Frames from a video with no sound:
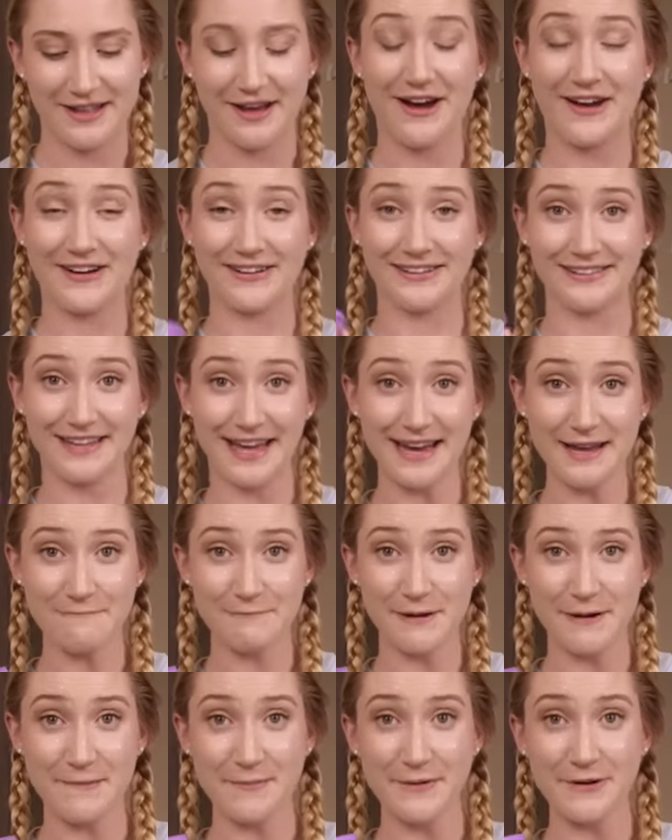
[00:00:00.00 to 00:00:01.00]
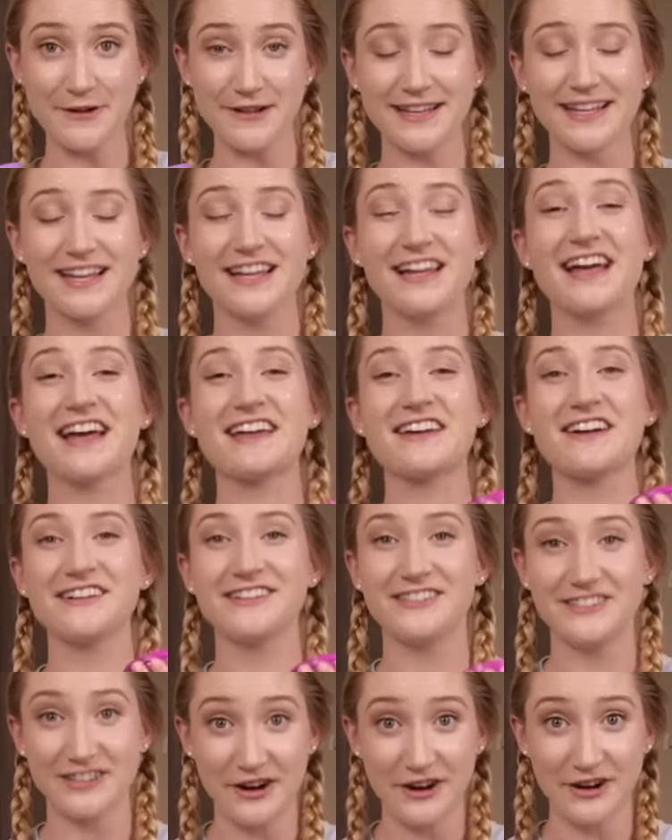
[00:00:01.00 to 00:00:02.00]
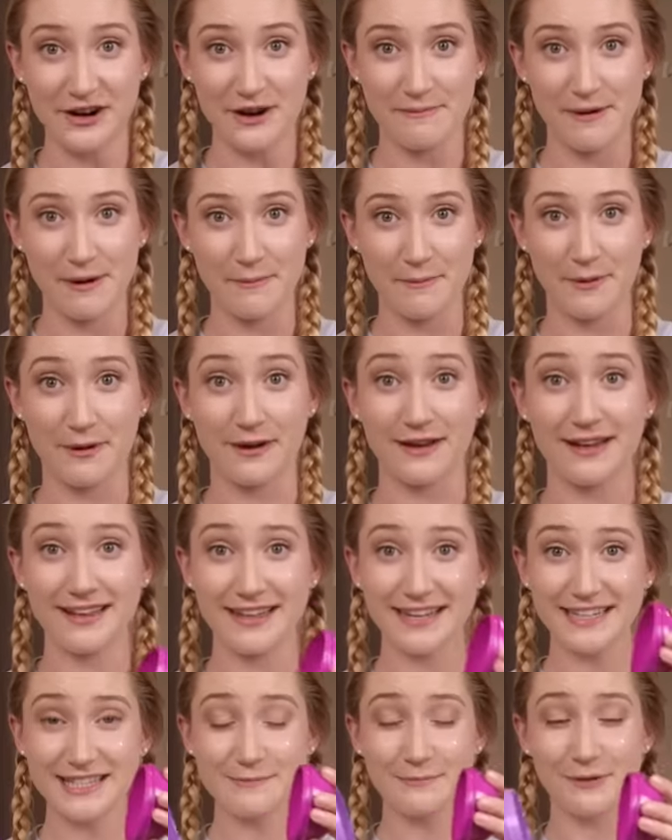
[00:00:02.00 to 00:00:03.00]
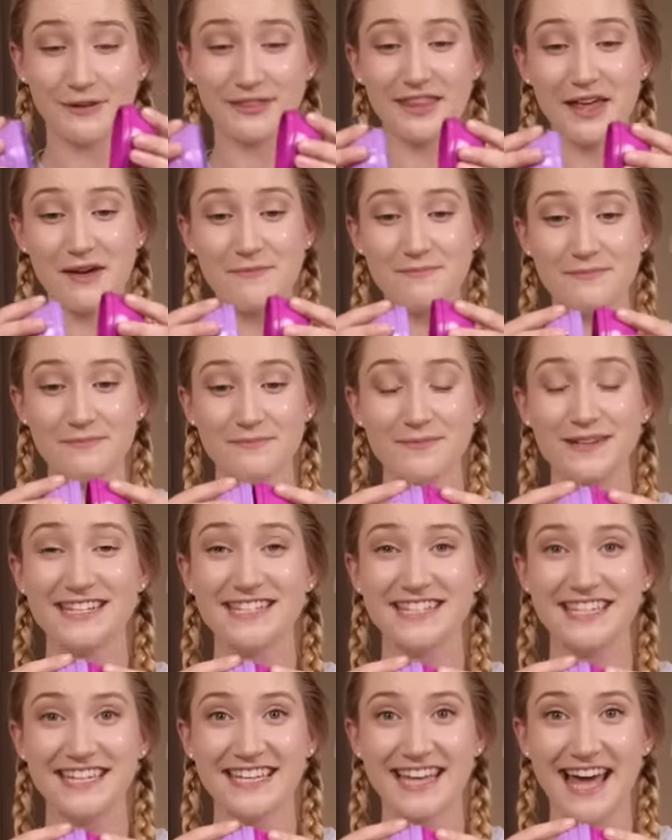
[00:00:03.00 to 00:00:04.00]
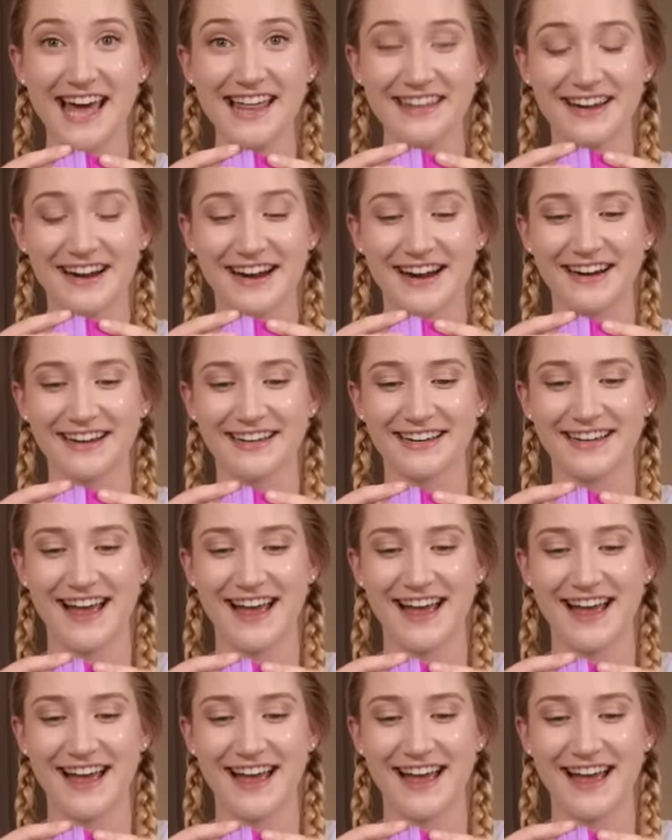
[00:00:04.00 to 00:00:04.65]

Our light purple and our dark purple. Let's put them together.